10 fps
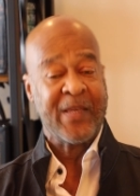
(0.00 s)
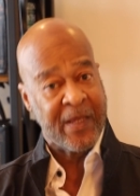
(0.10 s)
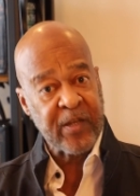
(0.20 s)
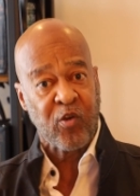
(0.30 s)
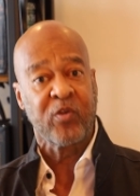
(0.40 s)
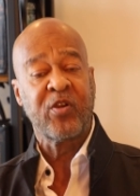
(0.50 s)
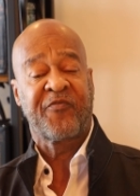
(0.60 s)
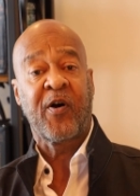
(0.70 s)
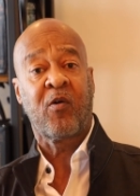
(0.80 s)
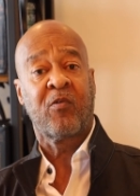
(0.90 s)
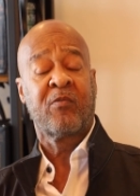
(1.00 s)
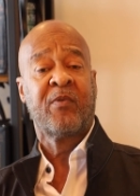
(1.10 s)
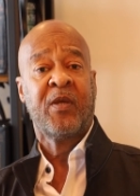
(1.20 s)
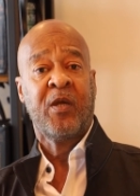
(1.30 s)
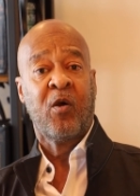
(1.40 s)
Get it on your phone.
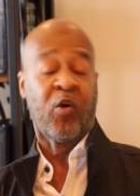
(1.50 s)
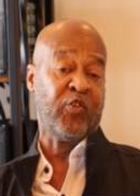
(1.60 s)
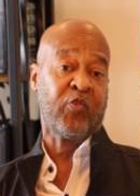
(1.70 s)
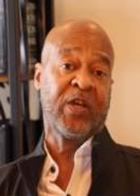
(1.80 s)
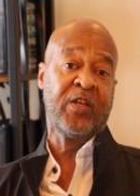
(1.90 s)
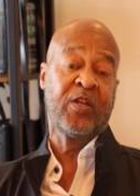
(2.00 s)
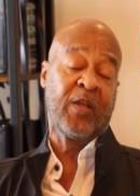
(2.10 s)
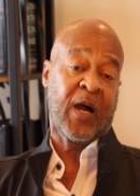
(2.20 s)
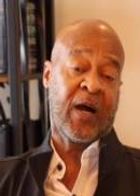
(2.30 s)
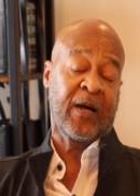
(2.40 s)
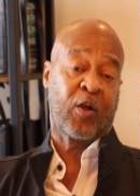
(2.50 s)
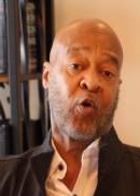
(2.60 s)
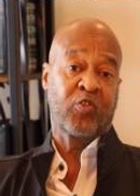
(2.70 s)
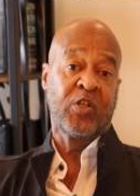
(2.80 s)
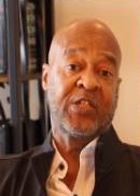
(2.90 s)
Or you can uh,
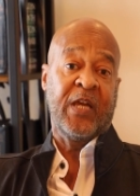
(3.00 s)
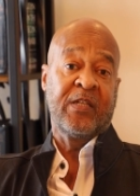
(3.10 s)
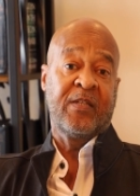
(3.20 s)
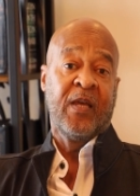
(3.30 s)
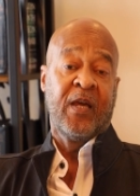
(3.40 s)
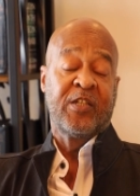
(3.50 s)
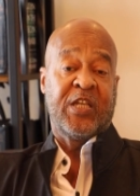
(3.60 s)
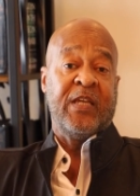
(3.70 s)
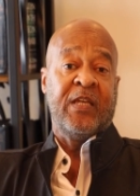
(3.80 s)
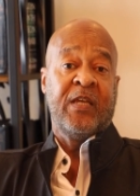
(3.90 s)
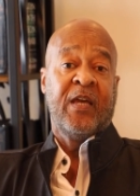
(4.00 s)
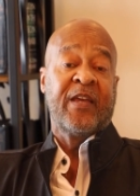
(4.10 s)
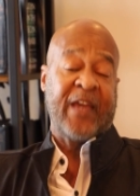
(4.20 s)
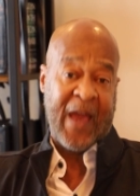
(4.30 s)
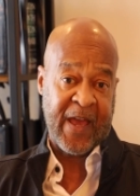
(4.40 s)
go to JT
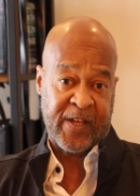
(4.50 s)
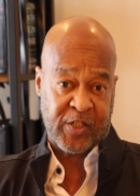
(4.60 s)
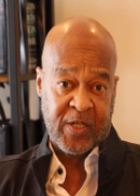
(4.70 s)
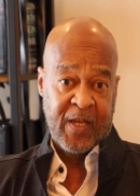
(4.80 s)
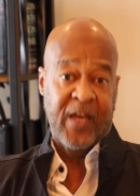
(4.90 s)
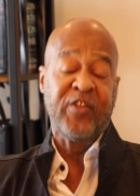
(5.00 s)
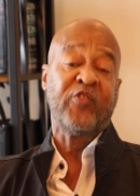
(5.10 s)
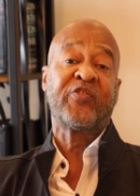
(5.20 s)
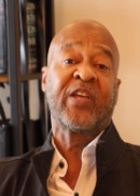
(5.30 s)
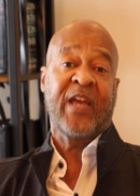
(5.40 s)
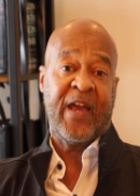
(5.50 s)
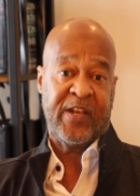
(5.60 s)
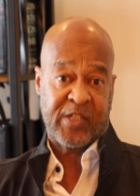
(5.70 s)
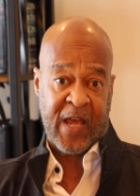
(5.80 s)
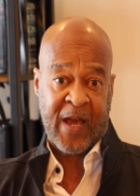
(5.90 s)
Cash and use the
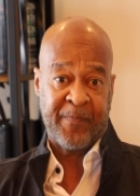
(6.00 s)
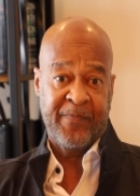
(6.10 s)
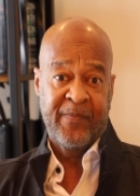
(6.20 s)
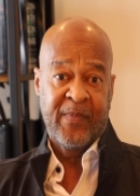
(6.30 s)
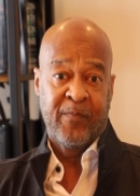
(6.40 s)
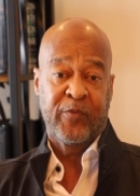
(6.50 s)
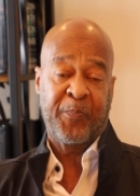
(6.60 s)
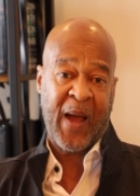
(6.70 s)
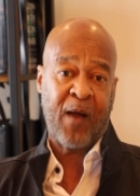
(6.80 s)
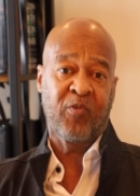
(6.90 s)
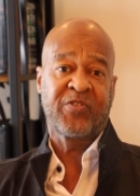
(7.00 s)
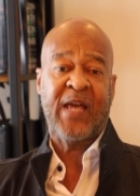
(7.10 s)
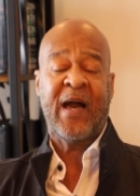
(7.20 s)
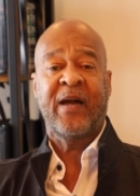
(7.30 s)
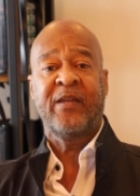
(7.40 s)
Cash app. The pound
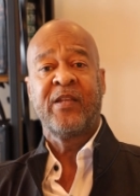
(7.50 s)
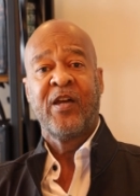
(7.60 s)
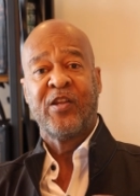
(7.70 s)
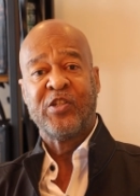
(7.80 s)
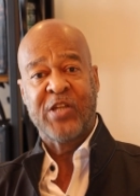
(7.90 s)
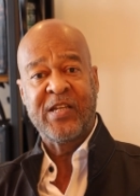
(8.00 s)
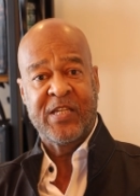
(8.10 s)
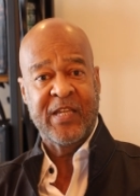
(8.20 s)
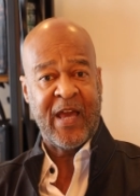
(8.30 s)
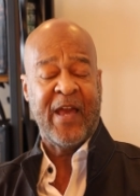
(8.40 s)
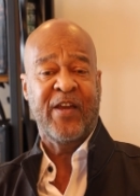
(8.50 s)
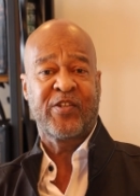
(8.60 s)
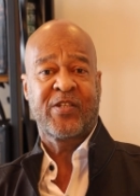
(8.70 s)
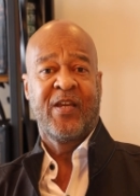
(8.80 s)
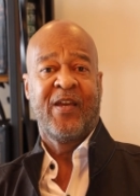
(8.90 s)
sign, JT
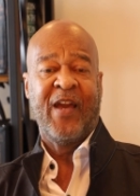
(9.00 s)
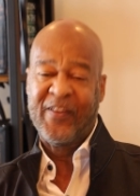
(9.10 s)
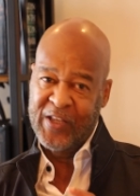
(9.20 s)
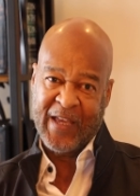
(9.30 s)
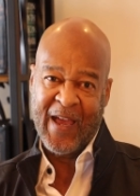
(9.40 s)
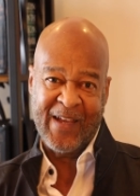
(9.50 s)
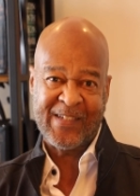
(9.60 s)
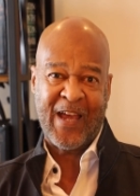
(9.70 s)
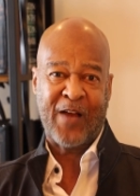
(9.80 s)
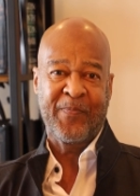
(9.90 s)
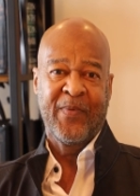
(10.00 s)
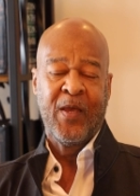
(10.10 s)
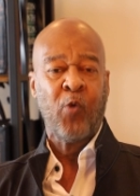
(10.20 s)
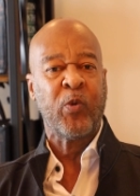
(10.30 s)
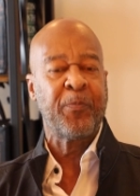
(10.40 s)
Cash, and the Cash app.
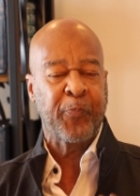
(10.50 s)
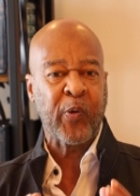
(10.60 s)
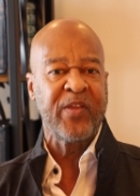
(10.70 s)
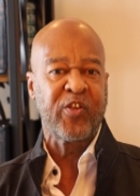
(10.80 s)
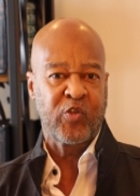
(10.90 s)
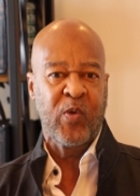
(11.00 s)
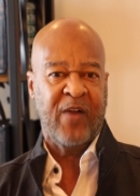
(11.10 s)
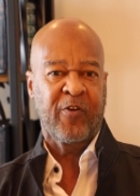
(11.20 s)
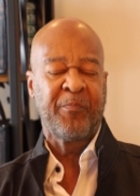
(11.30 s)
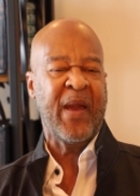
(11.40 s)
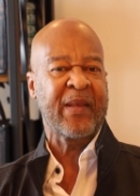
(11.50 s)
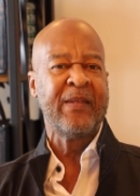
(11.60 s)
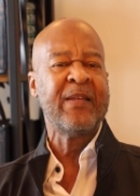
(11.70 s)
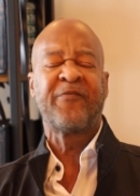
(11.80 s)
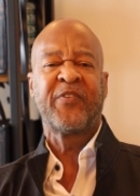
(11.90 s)
We pray that you have a
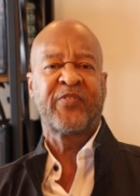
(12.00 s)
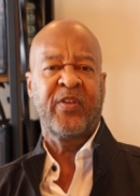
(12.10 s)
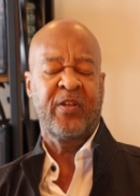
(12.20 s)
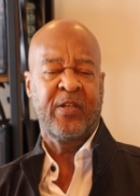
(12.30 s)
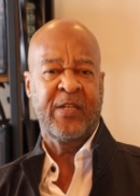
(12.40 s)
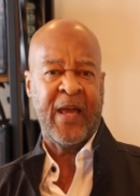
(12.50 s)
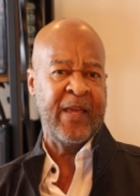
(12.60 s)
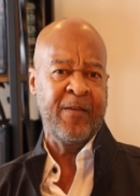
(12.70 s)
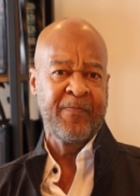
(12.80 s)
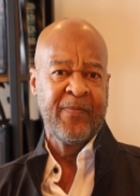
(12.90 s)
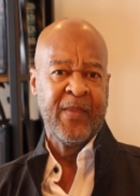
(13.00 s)
magnificent day.